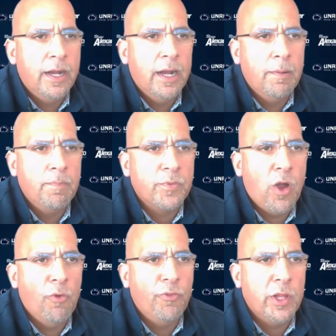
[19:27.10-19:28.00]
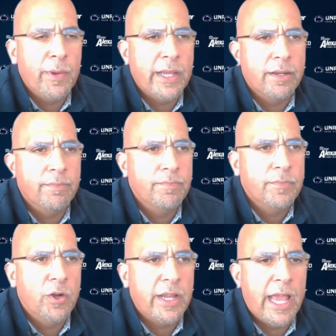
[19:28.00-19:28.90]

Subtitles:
Hopefully we can, you know,